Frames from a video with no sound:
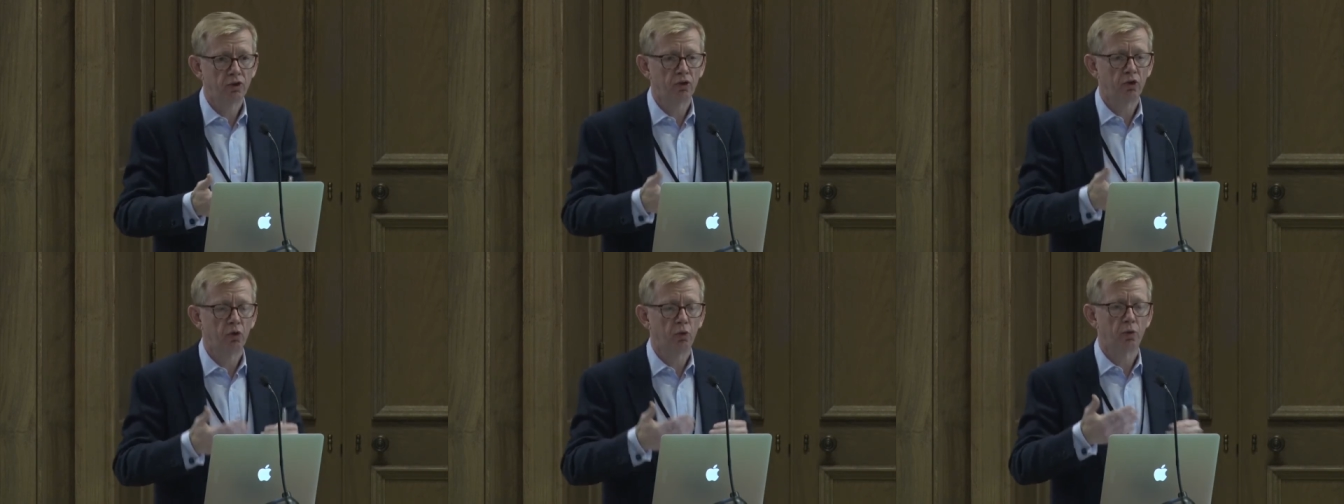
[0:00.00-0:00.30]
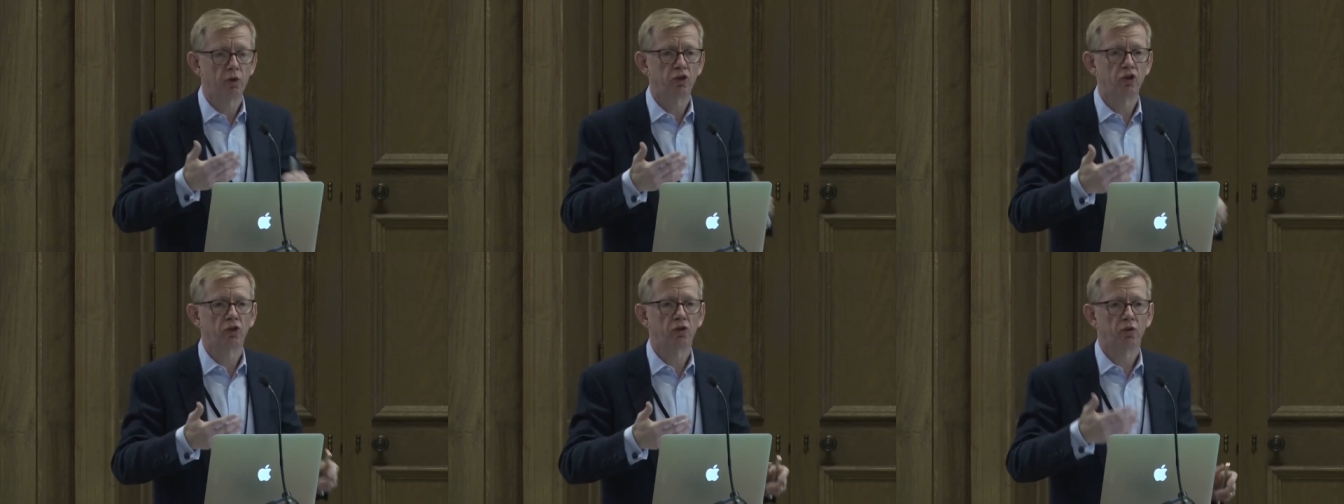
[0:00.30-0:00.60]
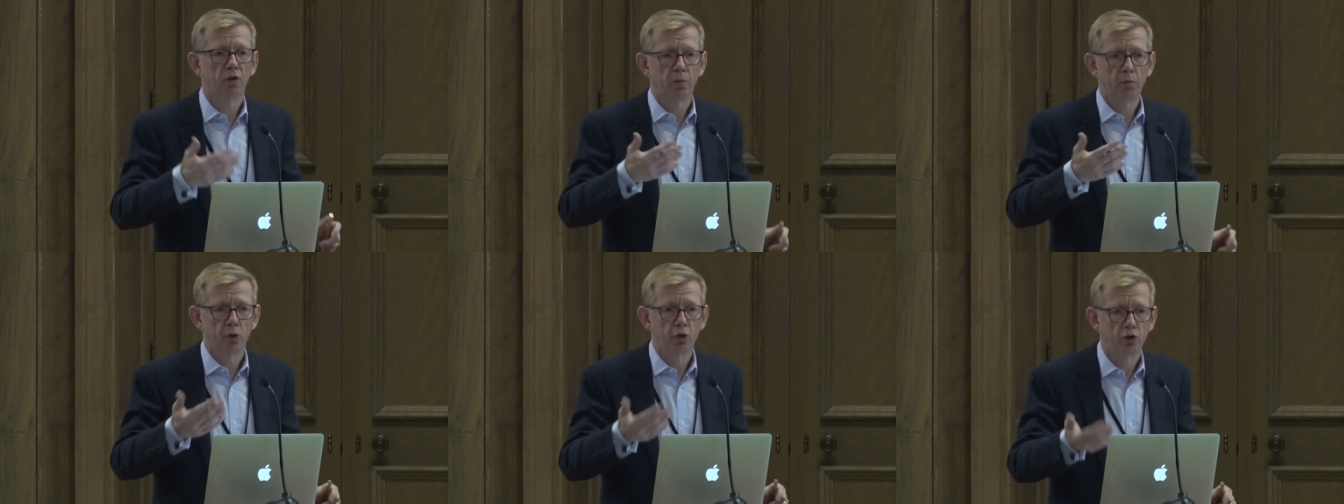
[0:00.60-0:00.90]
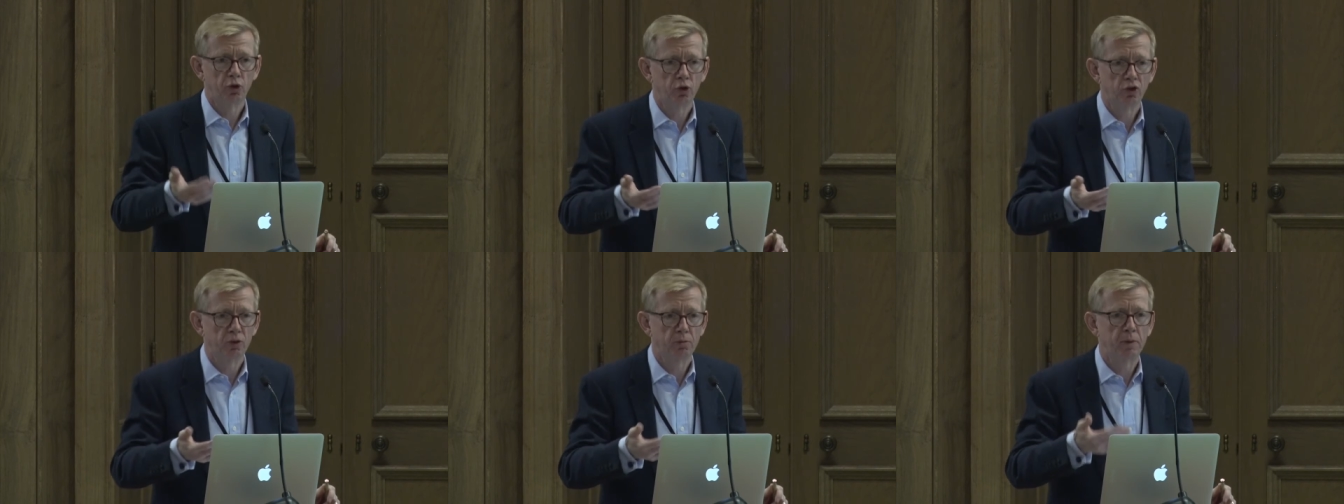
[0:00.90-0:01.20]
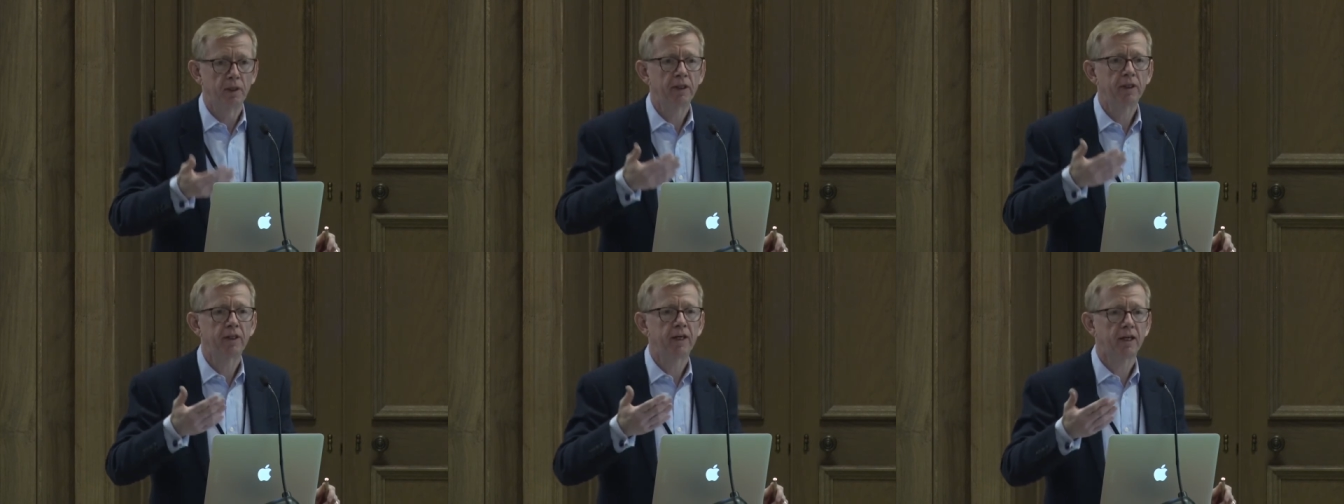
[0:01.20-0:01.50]
through which
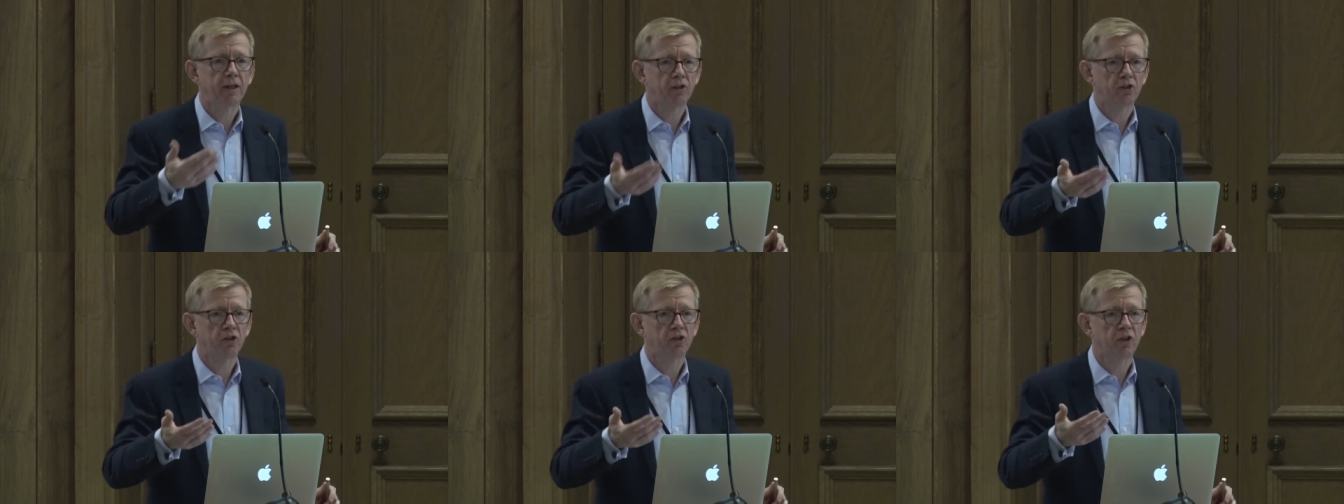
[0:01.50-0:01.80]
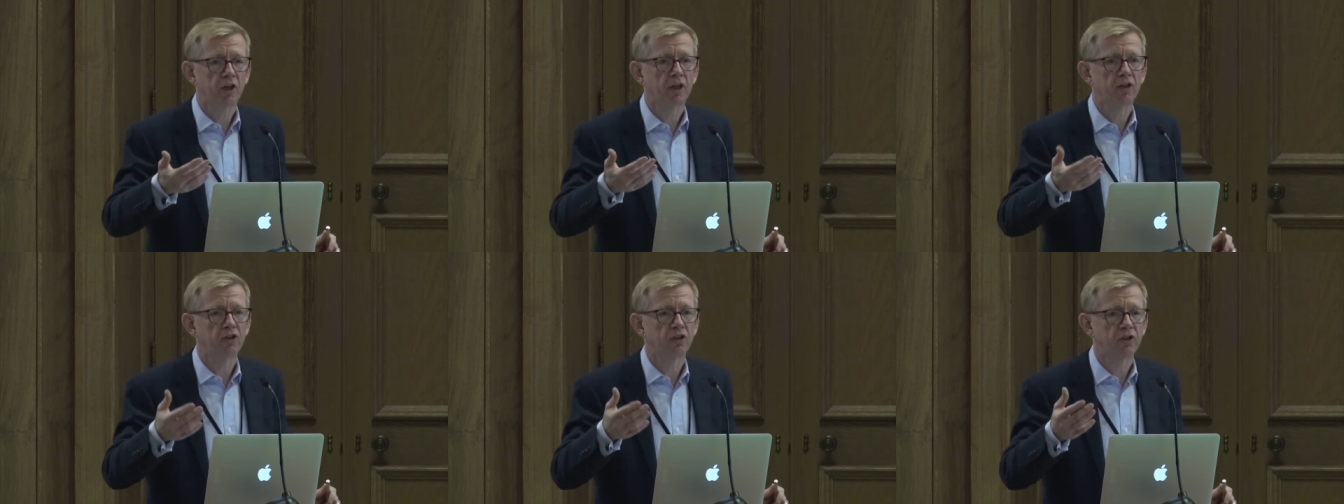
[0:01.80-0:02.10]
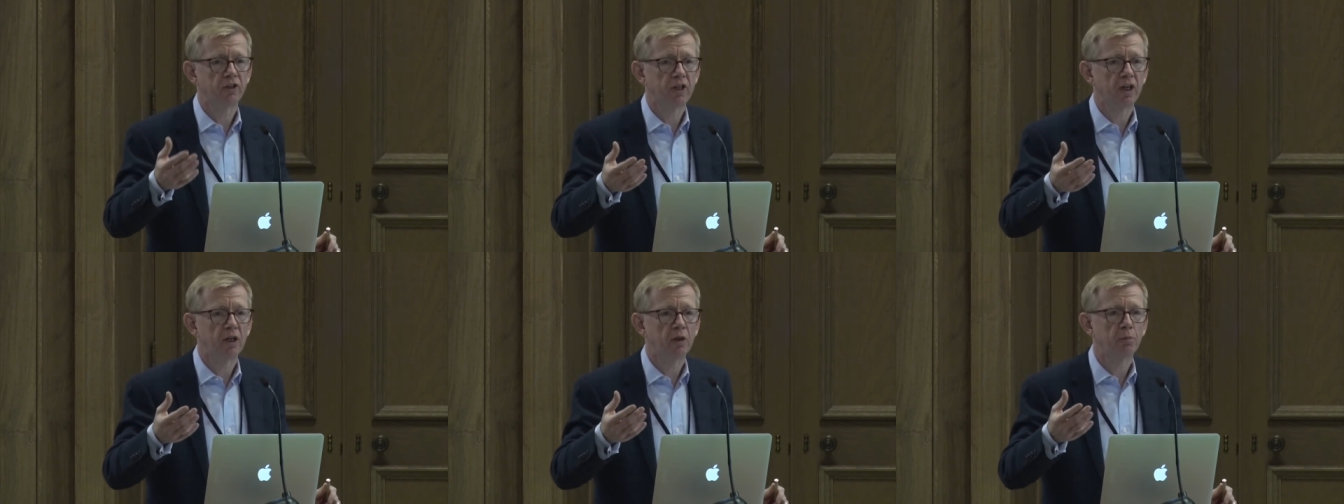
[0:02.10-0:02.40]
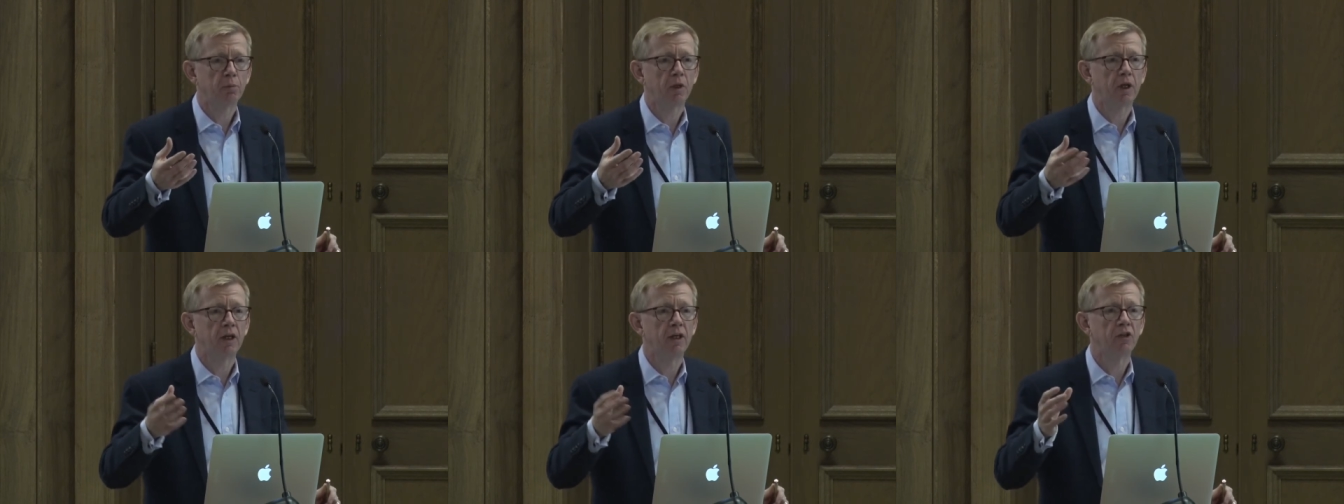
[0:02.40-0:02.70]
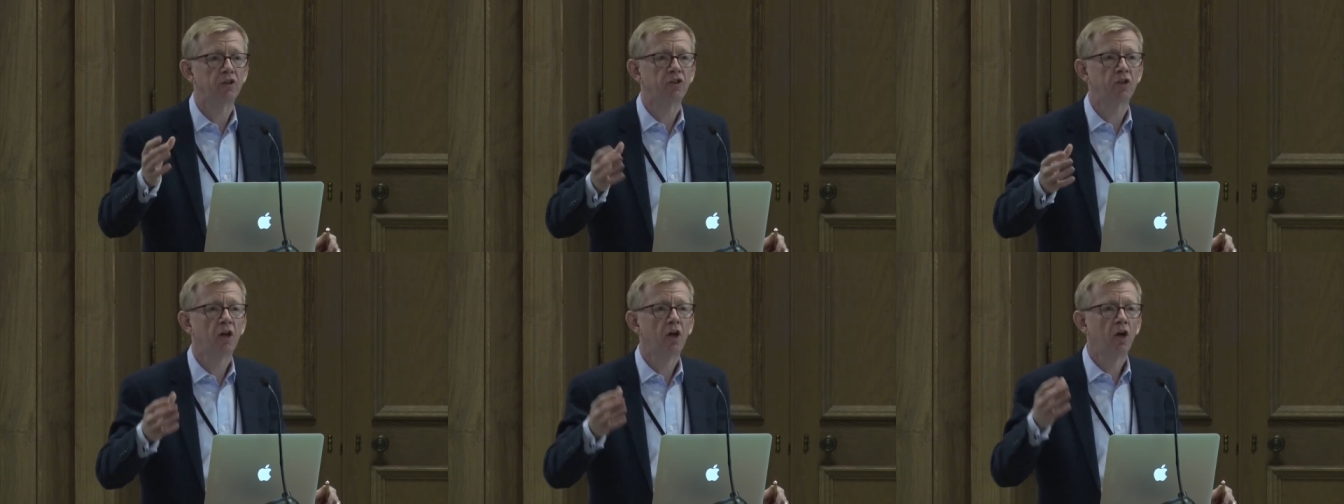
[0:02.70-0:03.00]
reproducibility exercises take
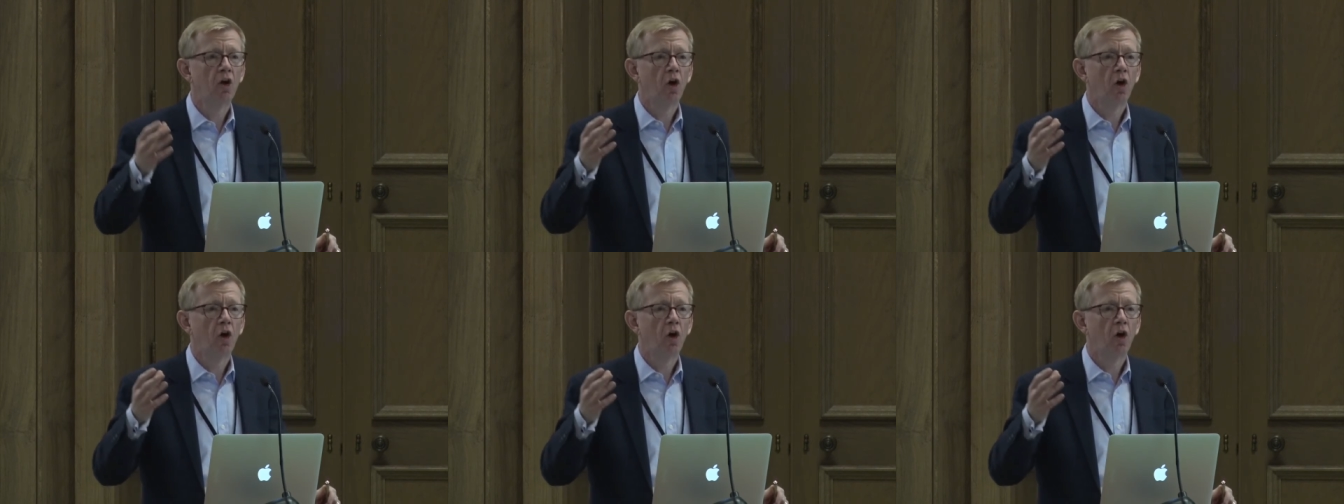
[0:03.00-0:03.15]
place,